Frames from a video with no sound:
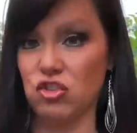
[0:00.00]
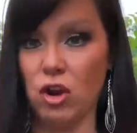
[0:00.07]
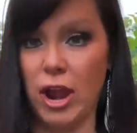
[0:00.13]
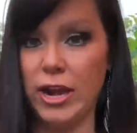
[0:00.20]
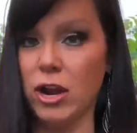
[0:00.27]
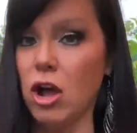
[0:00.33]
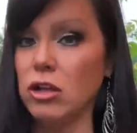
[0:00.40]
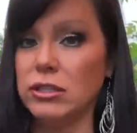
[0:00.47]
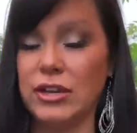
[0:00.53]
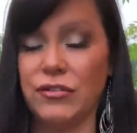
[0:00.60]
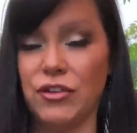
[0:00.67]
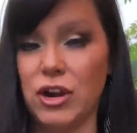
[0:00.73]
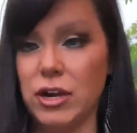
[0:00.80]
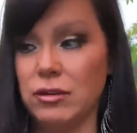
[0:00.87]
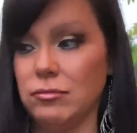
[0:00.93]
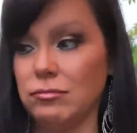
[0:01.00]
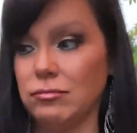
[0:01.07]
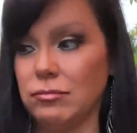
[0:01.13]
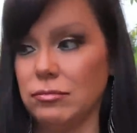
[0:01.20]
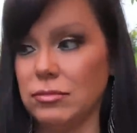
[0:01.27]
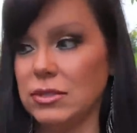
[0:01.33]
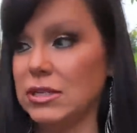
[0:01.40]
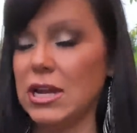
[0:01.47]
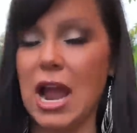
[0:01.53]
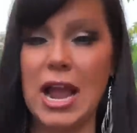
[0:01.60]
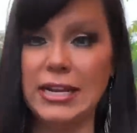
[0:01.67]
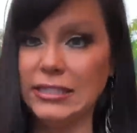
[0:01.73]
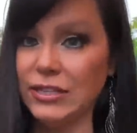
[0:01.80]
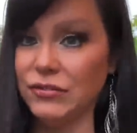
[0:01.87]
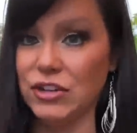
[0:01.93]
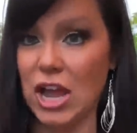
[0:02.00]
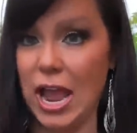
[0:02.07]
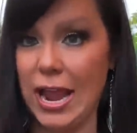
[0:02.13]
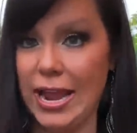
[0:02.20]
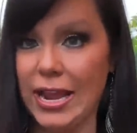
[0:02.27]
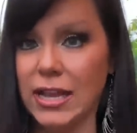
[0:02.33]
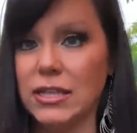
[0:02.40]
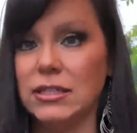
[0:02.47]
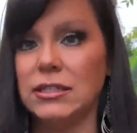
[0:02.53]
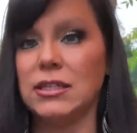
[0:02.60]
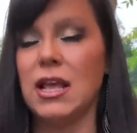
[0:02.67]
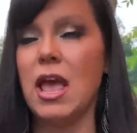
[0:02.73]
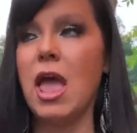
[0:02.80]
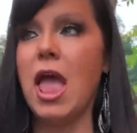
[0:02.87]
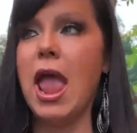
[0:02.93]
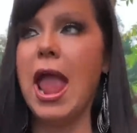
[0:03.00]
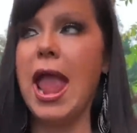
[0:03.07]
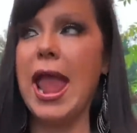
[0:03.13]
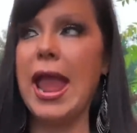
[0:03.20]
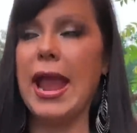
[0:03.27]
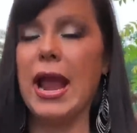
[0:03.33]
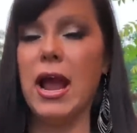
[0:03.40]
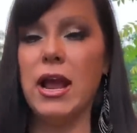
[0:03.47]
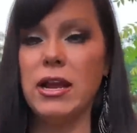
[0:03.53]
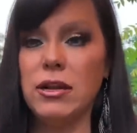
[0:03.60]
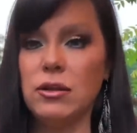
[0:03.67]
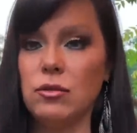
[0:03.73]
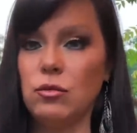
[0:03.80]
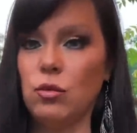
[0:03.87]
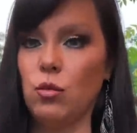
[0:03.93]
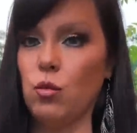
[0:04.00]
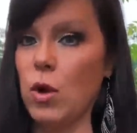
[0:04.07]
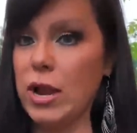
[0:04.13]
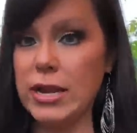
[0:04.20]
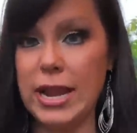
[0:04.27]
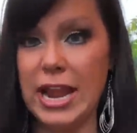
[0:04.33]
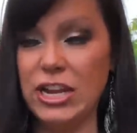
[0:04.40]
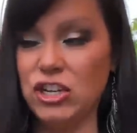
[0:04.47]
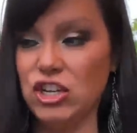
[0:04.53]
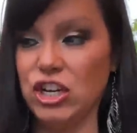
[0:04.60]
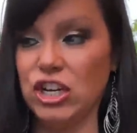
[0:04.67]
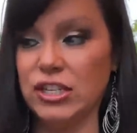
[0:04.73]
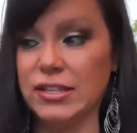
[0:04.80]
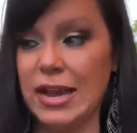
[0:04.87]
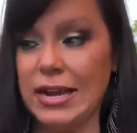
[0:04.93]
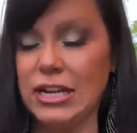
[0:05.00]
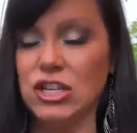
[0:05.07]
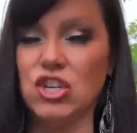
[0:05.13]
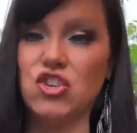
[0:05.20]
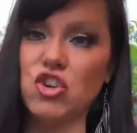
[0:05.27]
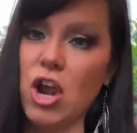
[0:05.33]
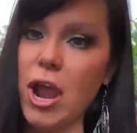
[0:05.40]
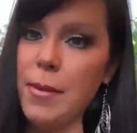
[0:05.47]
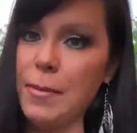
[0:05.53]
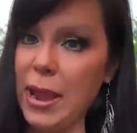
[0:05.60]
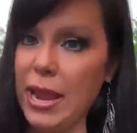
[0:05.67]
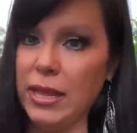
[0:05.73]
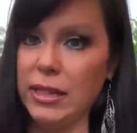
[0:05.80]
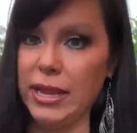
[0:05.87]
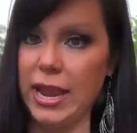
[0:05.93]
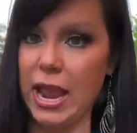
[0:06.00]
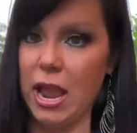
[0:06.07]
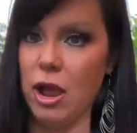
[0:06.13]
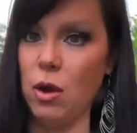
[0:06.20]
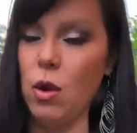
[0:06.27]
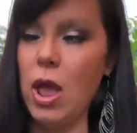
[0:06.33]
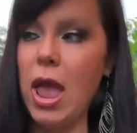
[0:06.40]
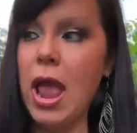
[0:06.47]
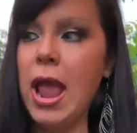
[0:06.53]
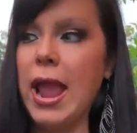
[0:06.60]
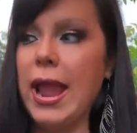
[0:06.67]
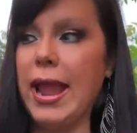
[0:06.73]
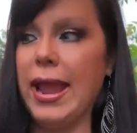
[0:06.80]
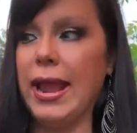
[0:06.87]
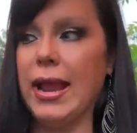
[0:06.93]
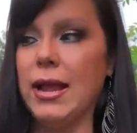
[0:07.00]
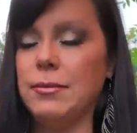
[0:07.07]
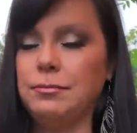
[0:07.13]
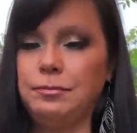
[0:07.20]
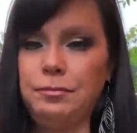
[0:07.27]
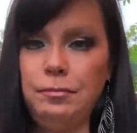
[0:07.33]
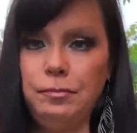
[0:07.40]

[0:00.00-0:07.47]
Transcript: tried all different kinds of diets and one day she decided to try paleo and